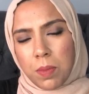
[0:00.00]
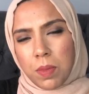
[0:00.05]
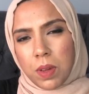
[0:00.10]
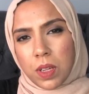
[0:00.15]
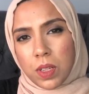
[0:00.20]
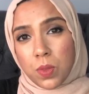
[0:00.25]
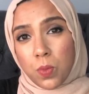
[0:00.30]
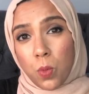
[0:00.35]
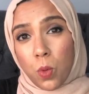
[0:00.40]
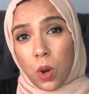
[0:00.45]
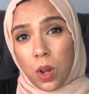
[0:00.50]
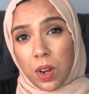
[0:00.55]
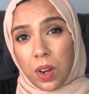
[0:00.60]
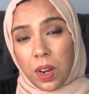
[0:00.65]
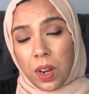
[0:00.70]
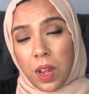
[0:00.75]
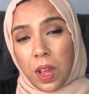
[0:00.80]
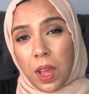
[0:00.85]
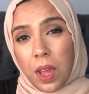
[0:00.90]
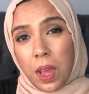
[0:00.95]
as 1
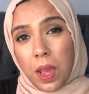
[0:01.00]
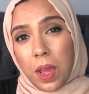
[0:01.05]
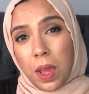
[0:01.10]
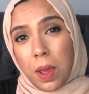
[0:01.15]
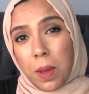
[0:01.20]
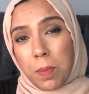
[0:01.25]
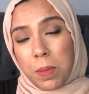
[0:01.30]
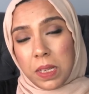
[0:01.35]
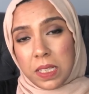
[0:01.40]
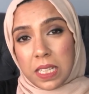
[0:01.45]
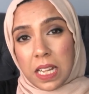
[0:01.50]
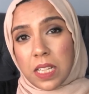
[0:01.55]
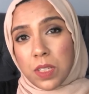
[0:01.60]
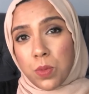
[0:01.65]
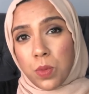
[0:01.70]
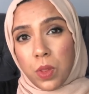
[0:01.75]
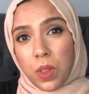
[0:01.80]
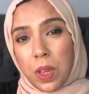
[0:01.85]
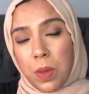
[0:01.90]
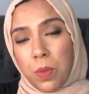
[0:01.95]
because that's
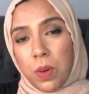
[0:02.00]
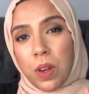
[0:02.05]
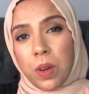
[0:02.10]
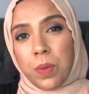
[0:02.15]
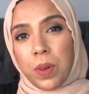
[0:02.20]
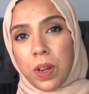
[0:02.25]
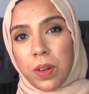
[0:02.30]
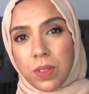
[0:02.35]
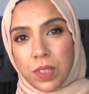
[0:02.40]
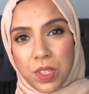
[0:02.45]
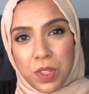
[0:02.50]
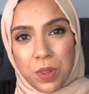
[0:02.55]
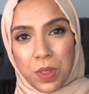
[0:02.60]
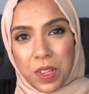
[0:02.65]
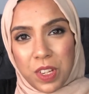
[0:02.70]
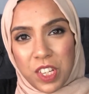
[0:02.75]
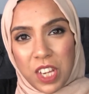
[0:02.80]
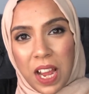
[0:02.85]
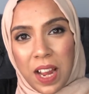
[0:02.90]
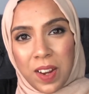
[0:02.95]
what they were when I was doing the
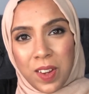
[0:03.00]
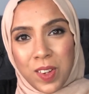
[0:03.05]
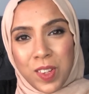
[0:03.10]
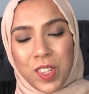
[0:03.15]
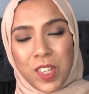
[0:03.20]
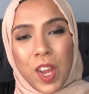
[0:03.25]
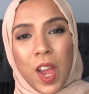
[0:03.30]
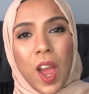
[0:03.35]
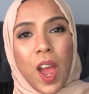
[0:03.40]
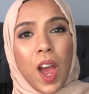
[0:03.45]
challenge.